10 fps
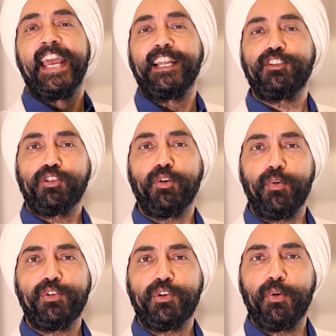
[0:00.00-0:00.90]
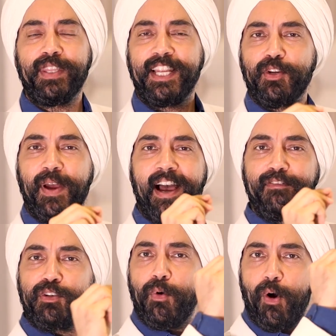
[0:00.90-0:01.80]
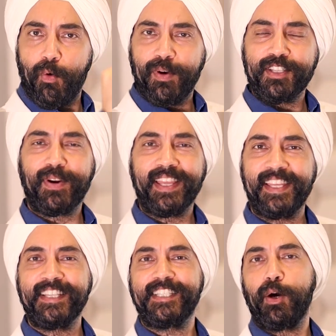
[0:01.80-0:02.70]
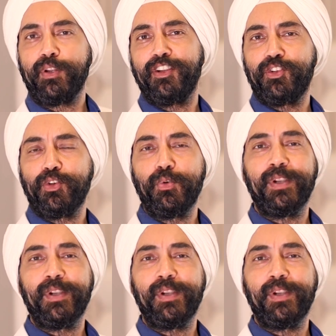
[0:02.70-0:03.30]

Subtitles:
It's so true that you have to always write things down in a to-do